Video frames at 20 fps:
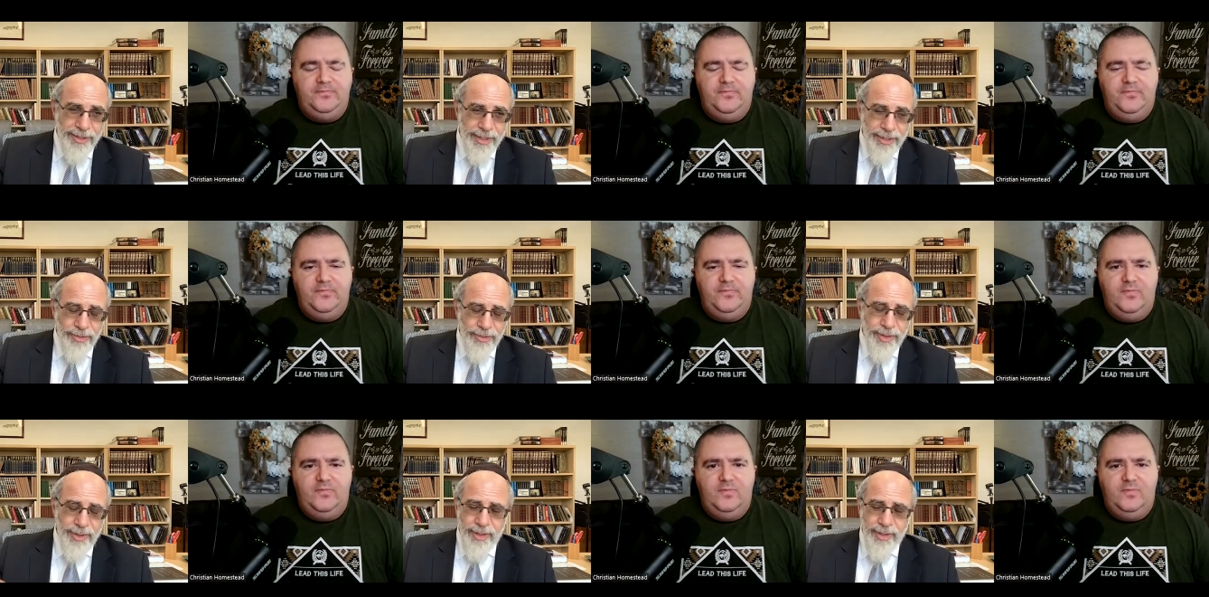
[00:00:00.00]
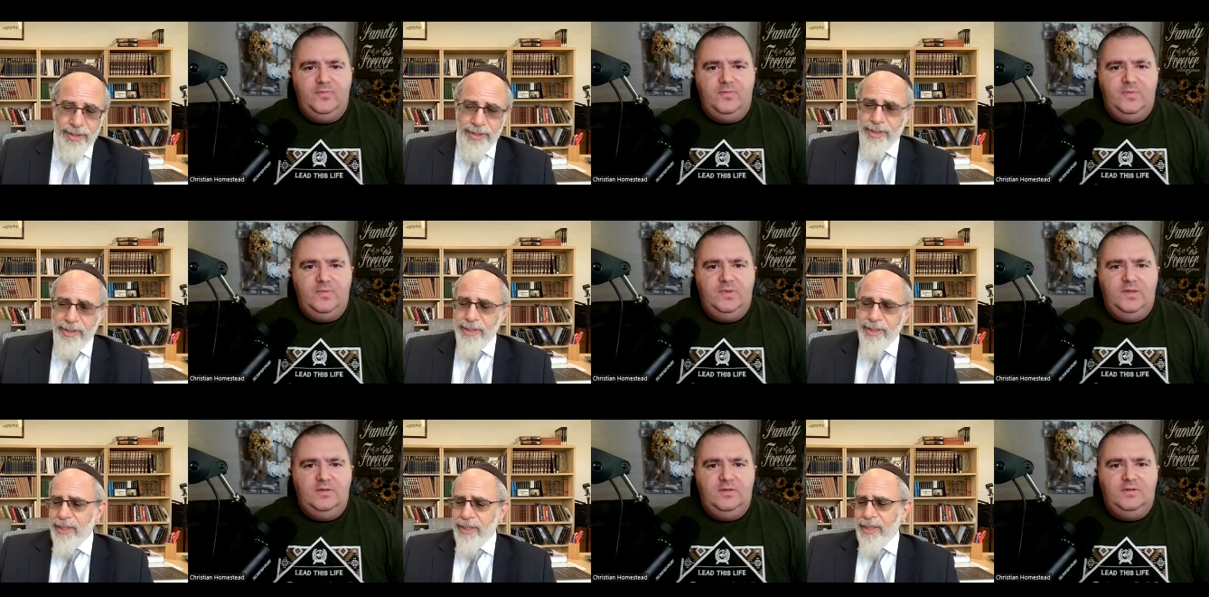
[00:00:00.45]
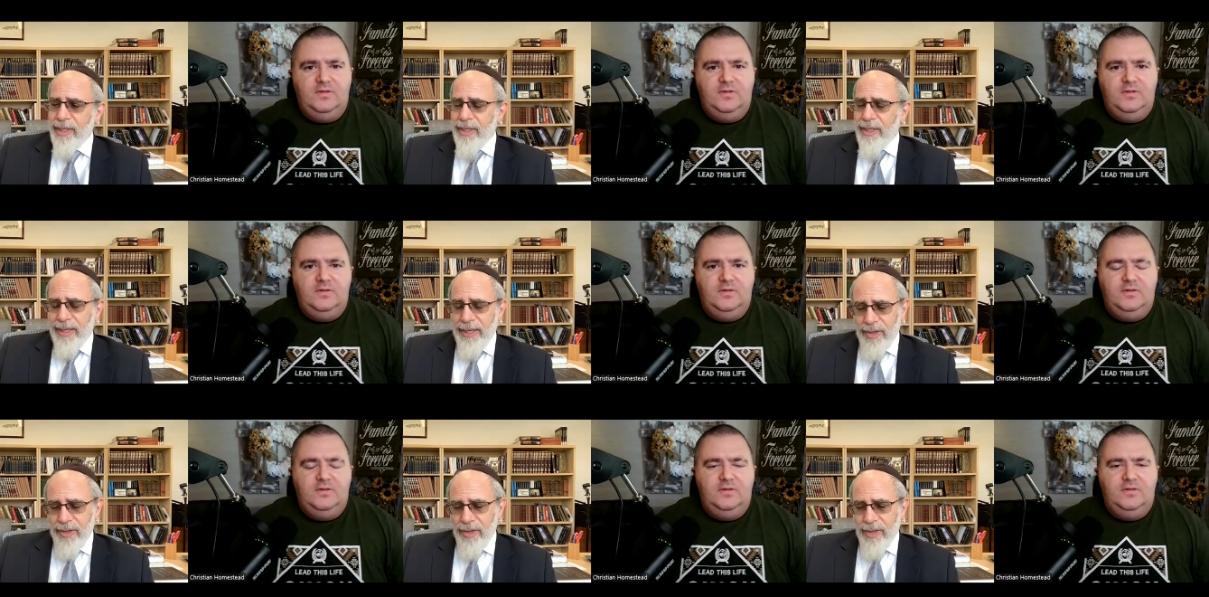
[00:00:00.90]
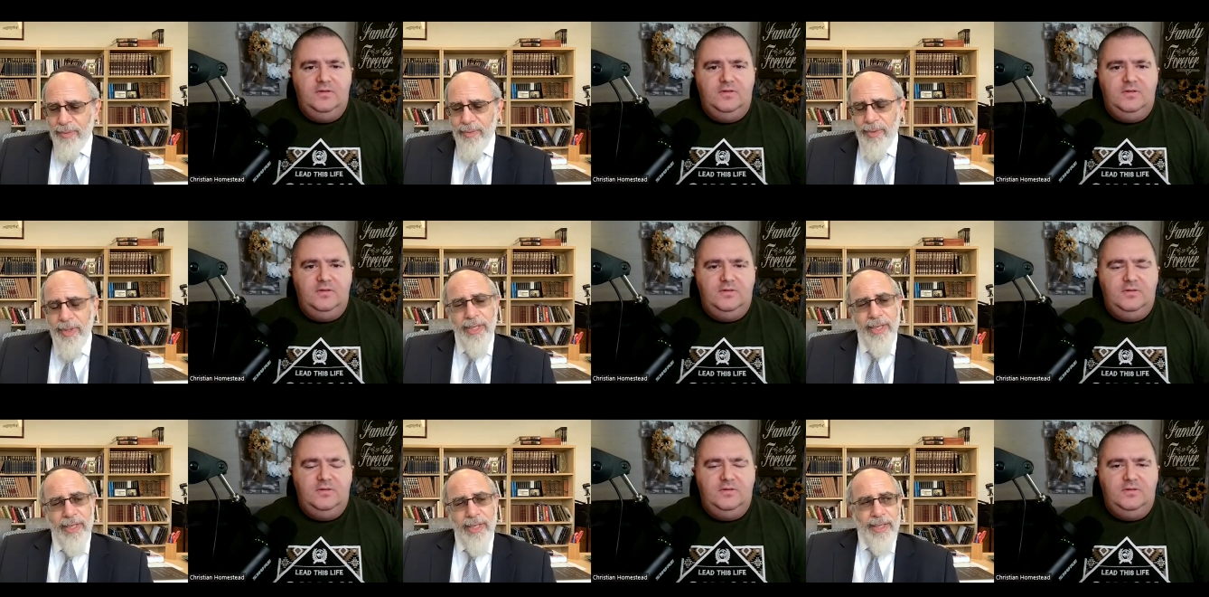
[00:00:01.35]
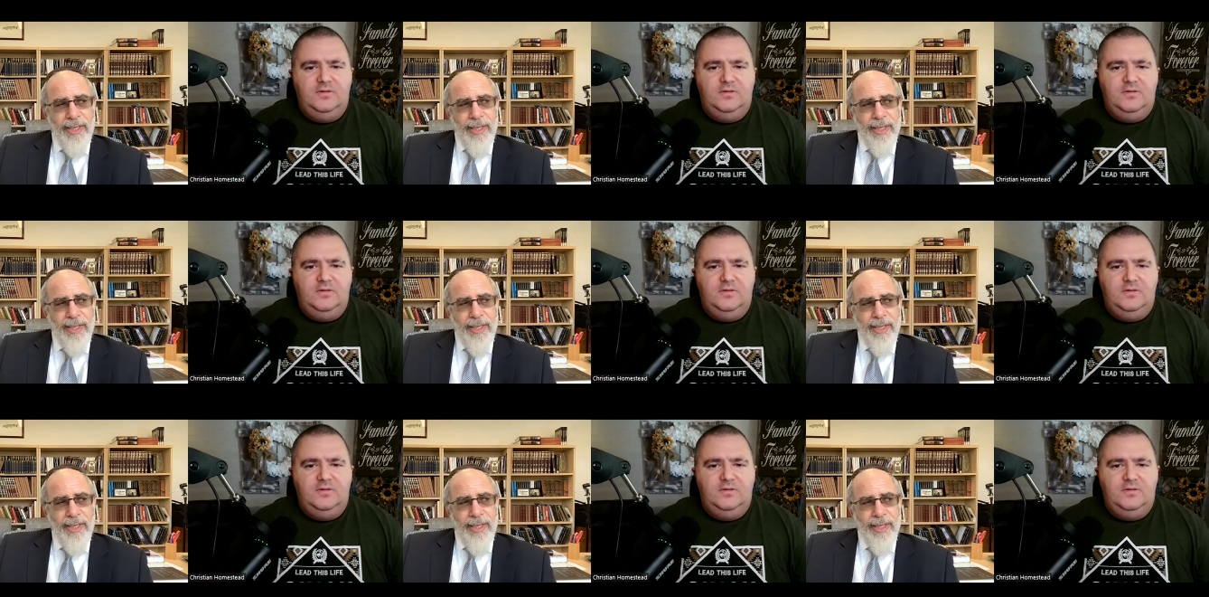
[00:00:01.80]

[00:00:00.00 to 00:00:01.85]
Speaker 1: century largely and onward.